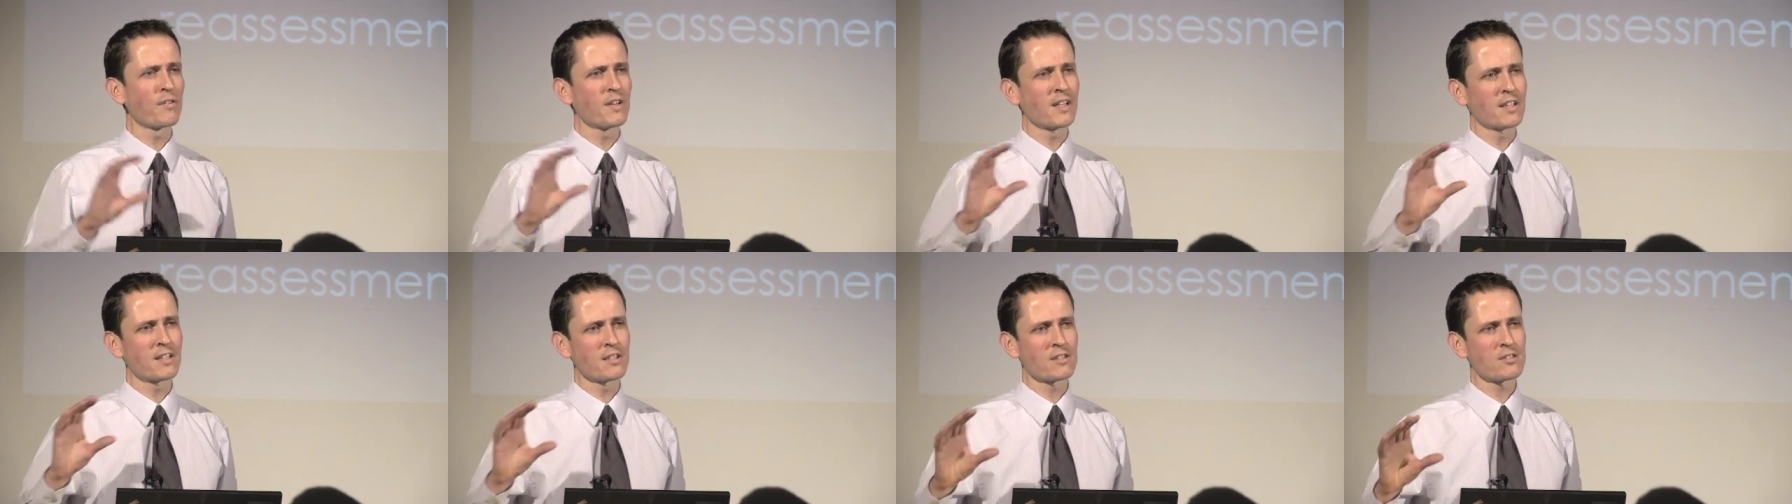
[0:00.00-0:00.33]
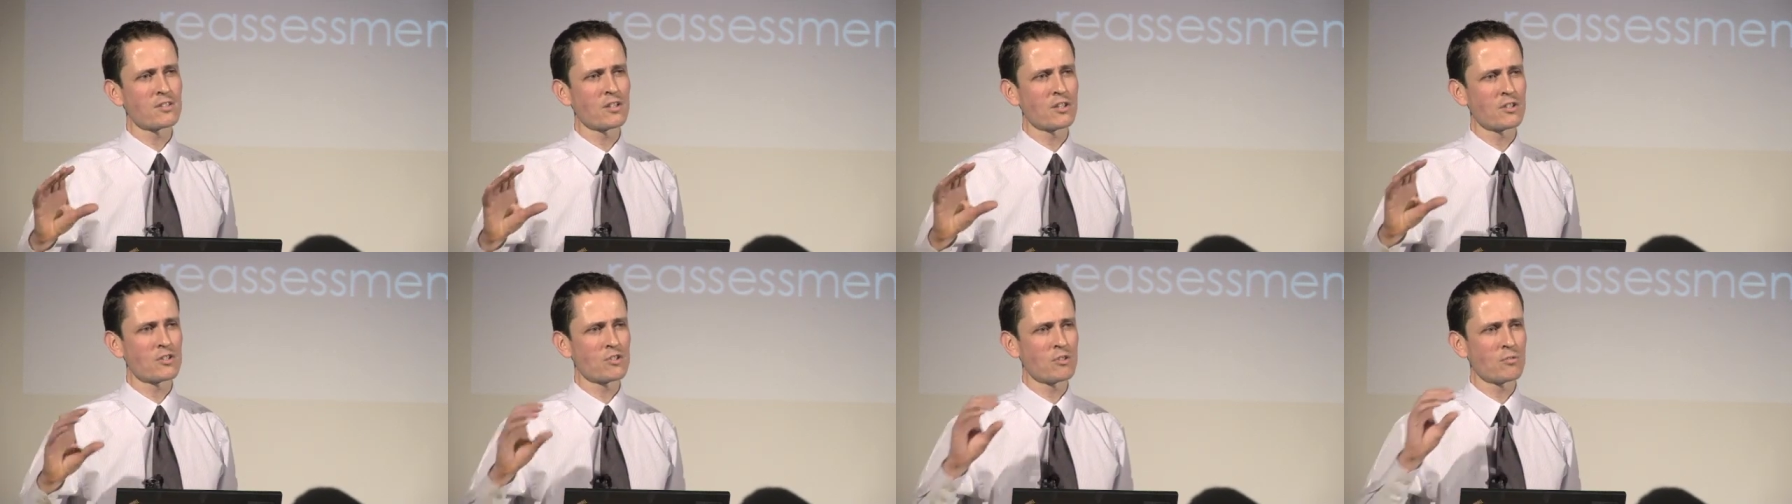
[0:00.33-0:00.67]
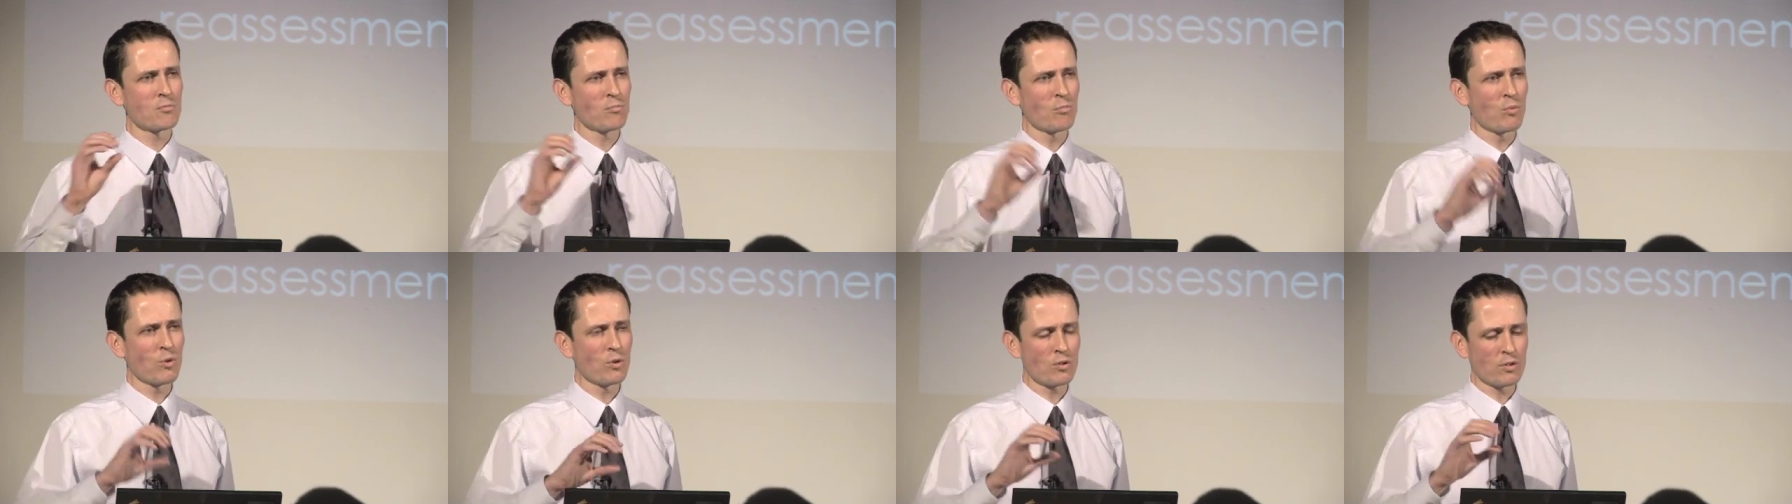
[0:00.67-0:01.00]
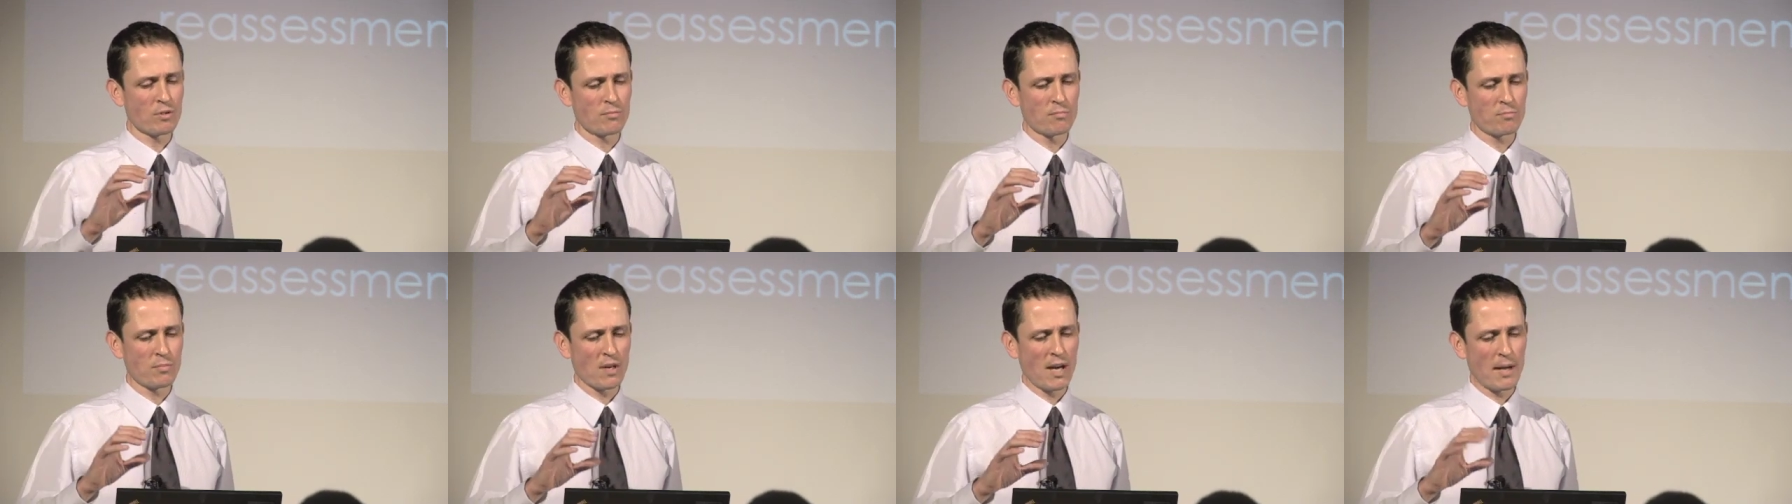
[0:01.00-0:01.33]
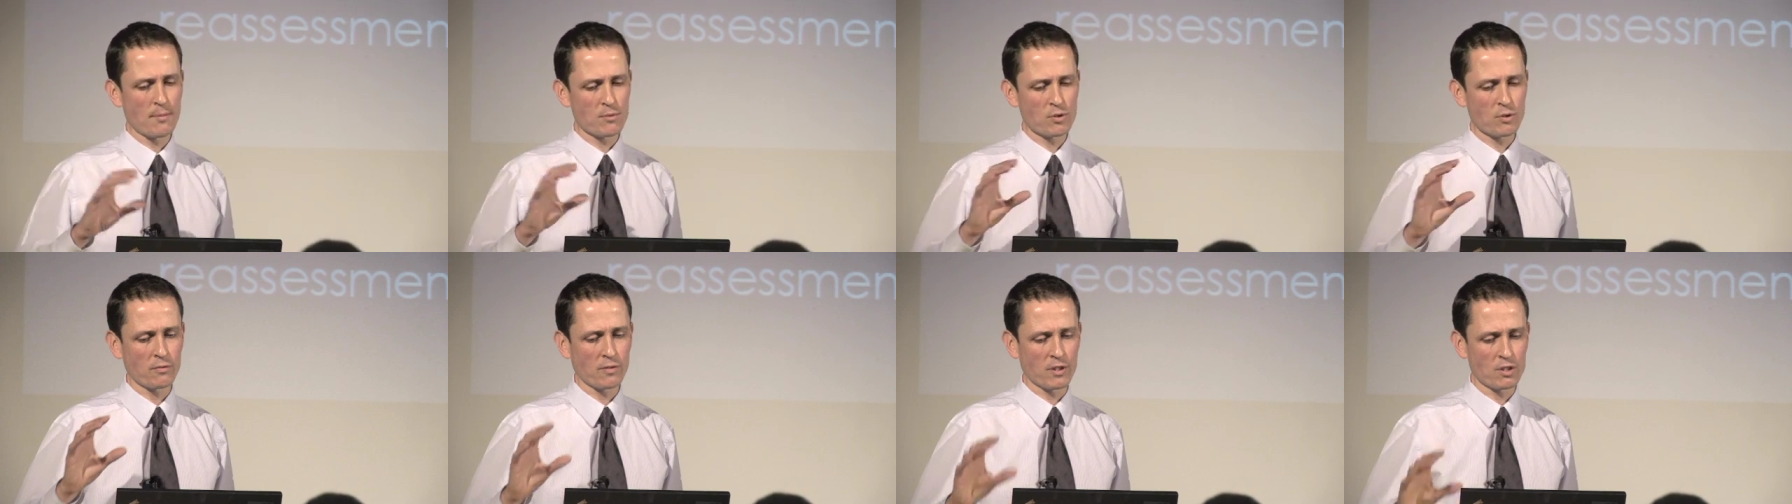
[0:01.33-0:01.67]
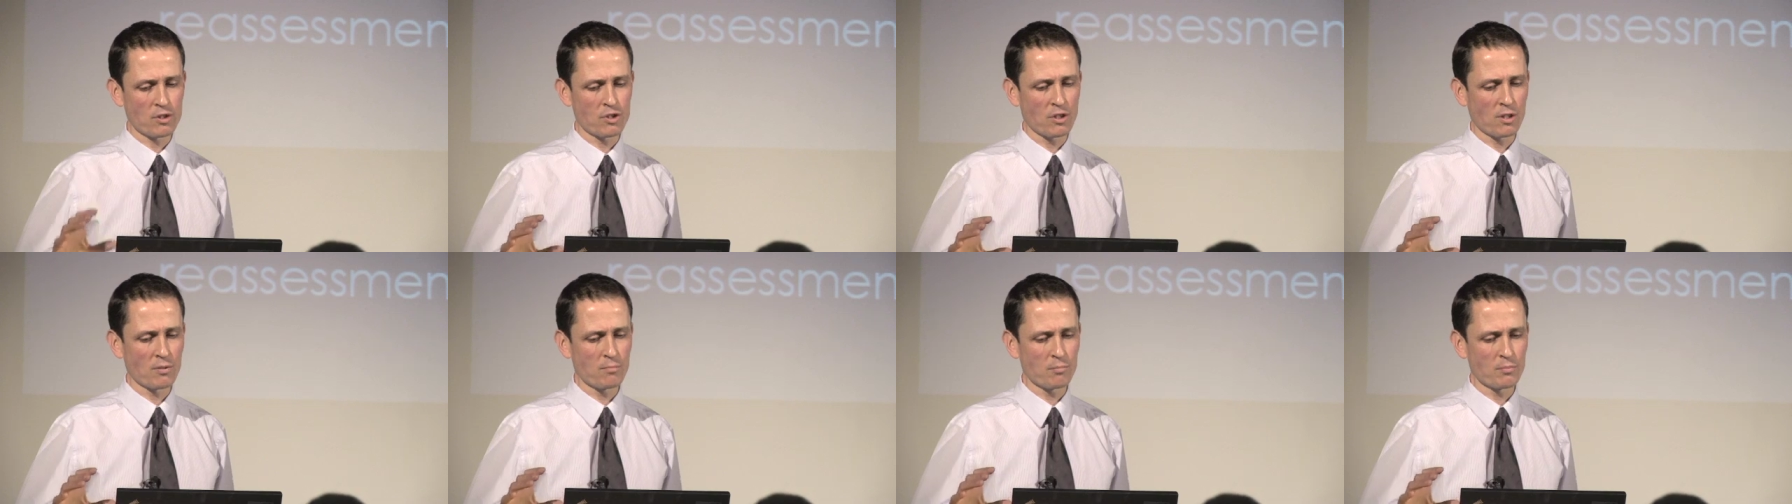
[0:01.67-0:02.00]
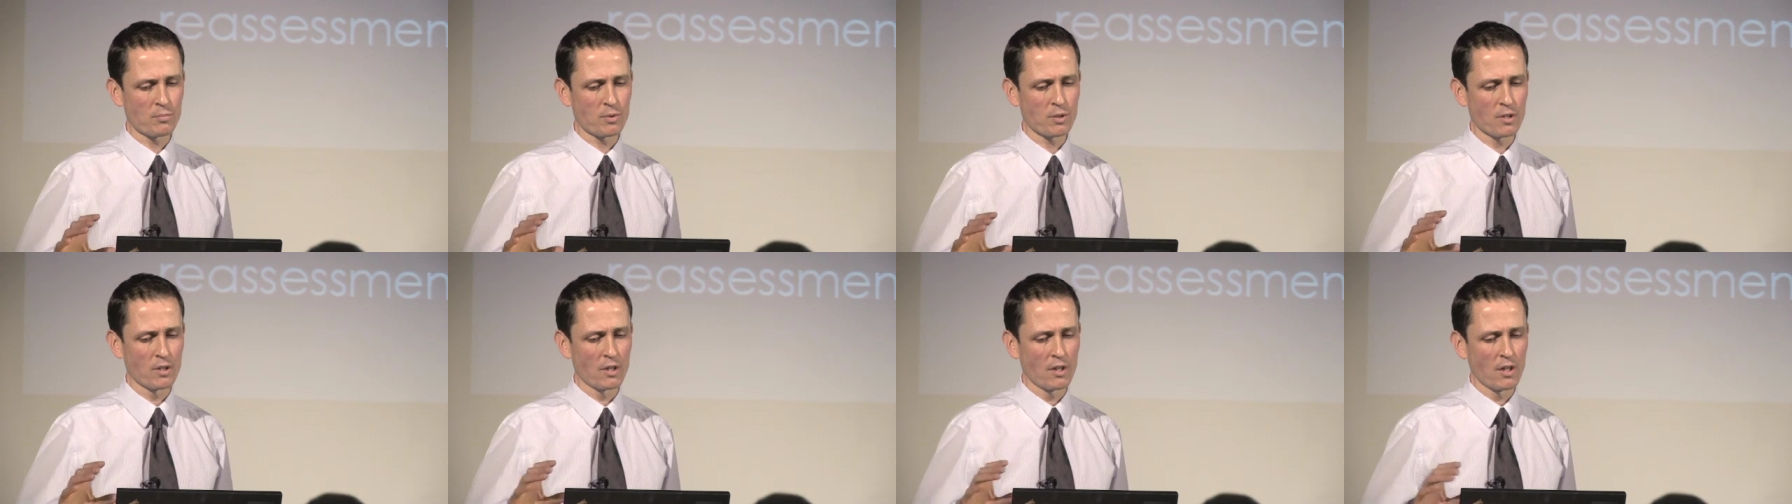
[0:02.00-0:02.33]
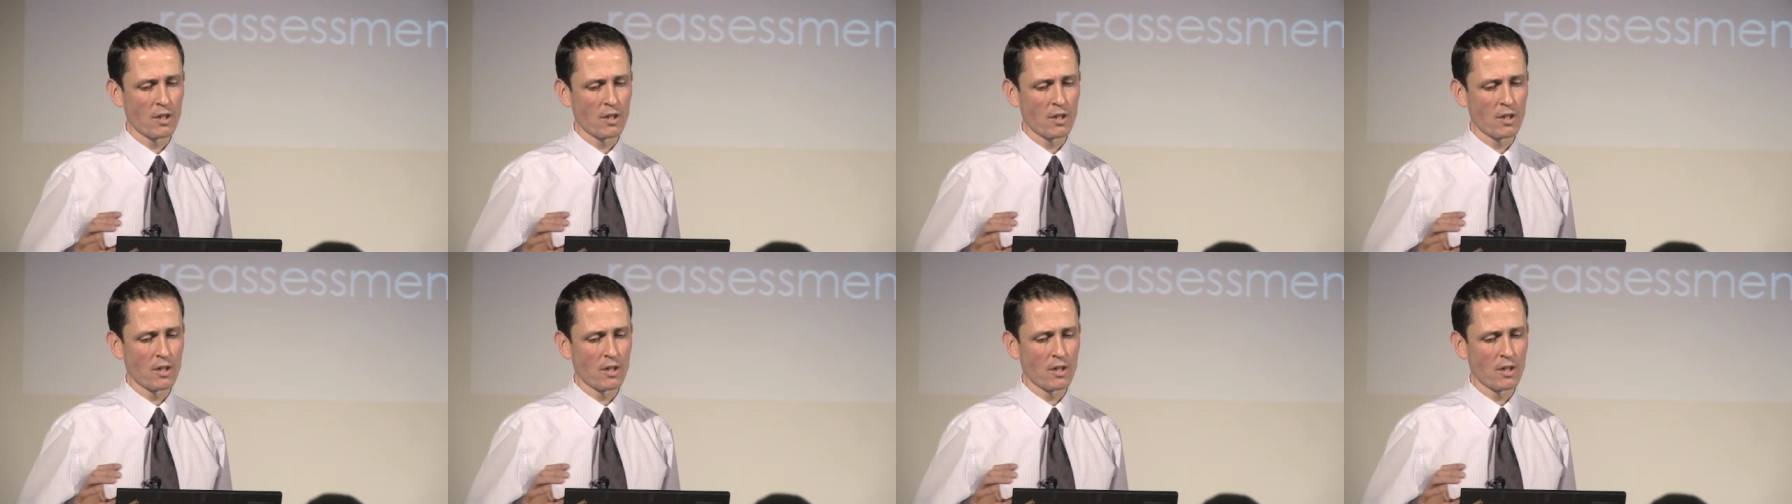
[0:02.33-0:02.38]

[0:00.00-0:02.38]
a decision, more perhaps of a jump,